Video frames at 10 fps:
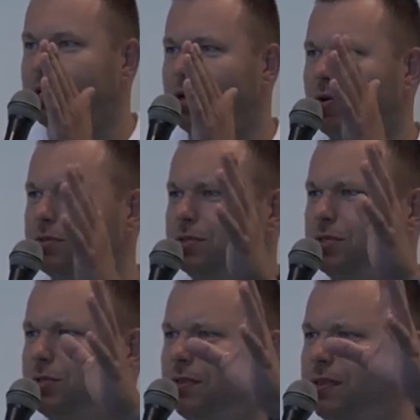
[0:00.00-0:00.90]
I know
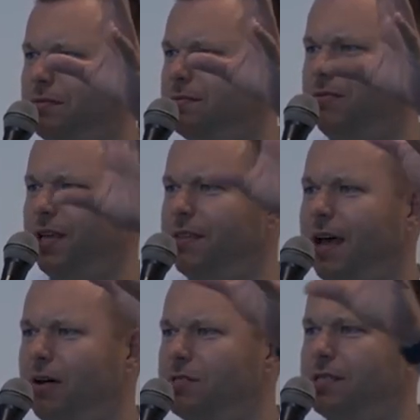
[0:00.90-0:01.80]
two, three
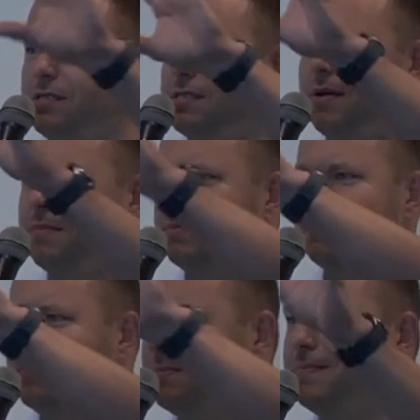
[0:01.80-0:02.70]
thousand
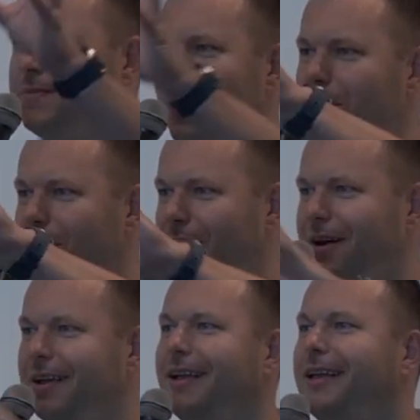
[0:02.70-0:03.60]
some
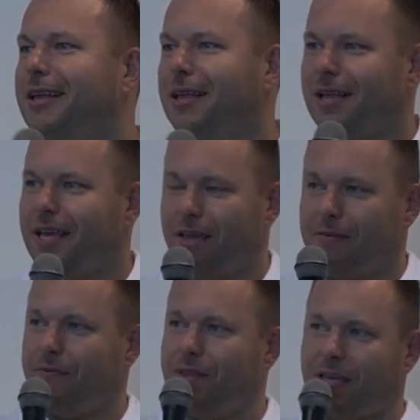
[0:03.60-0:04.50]
number
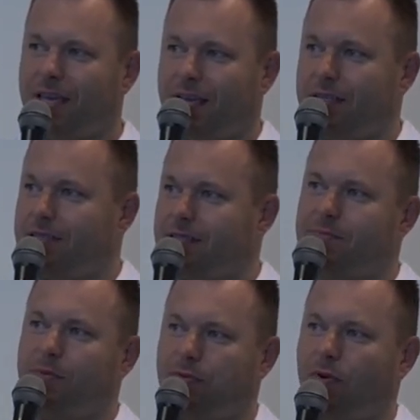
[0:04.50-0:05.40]
if the kid is
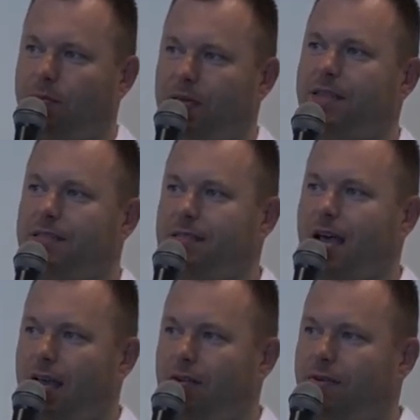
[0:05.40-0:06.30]
performing this
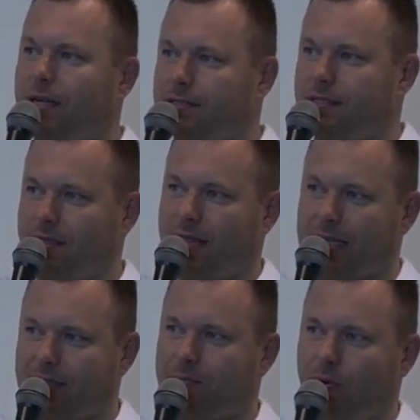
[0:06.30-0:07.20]
kind of until
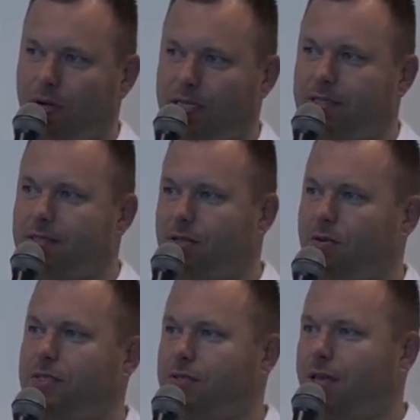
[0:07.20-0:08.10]
that point,
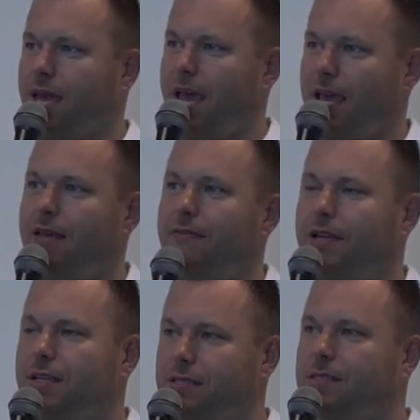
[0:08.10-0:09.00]
so it's okay. If
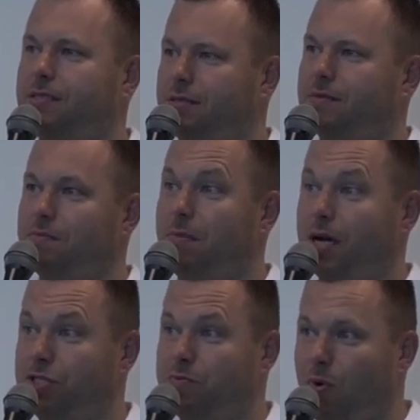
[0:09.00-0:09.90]
it is
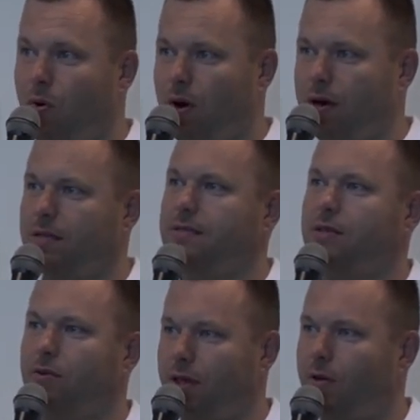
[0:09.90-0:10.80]
much more,
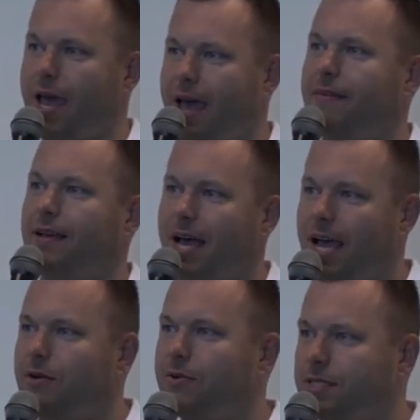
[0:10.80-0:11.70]
so you are having
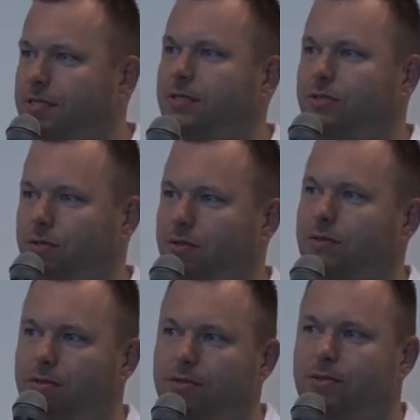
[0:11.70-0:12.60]
higher risk
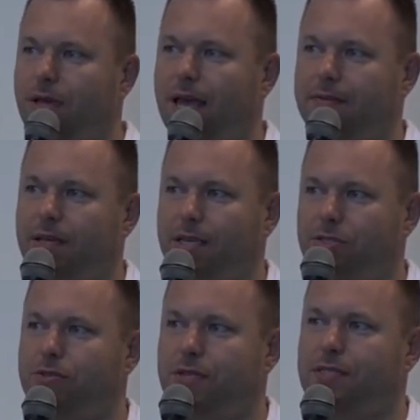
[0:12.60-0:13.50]
to to have the
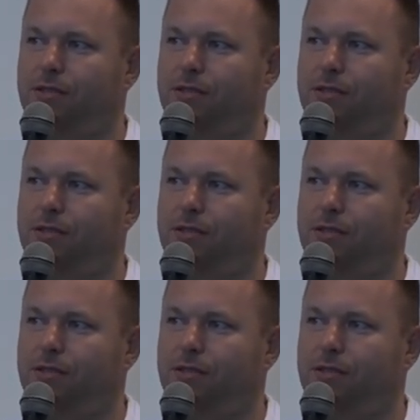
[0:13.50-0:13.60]
injury.